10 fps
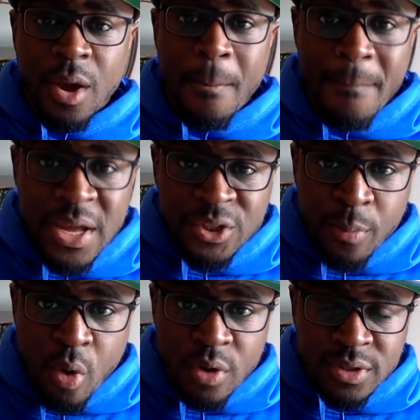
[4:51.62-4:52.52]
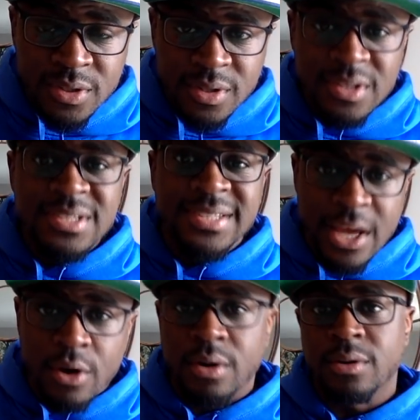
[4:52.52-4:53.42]
Mitch Morse,
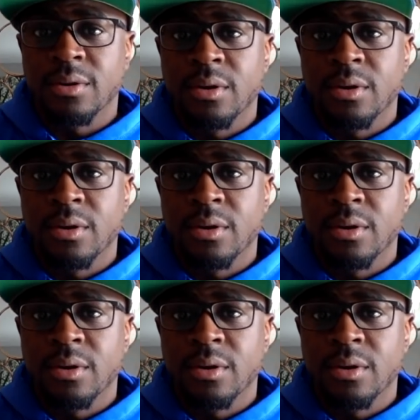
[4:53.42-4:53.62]
center.